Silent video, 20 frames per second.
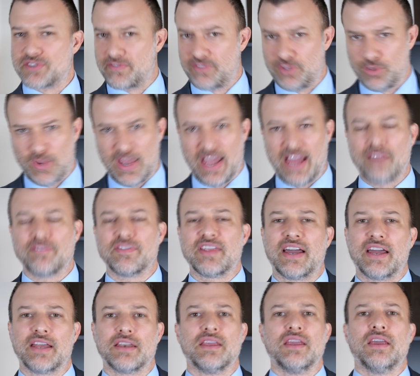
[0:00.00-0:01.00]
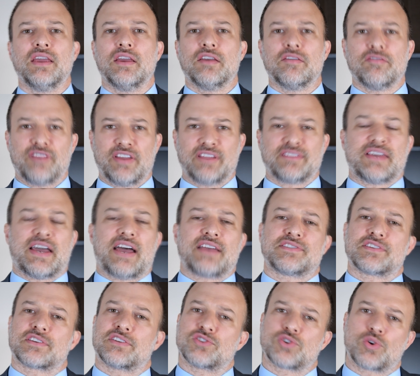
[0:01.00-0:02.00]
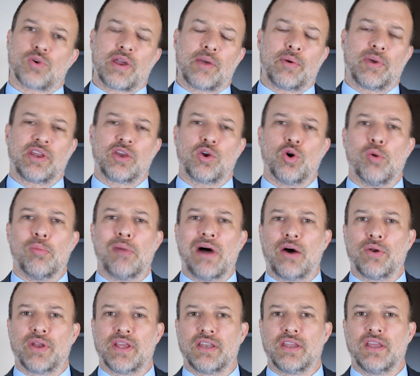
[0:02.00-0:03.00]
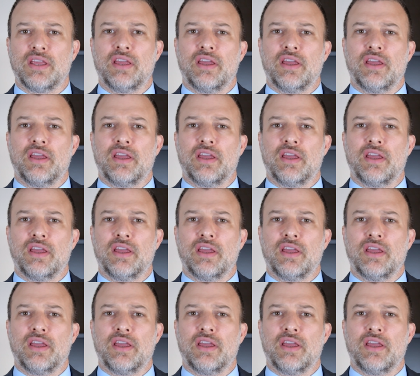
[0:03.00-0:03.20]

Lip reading: If you have that, fantastic. It's a great way to go about it.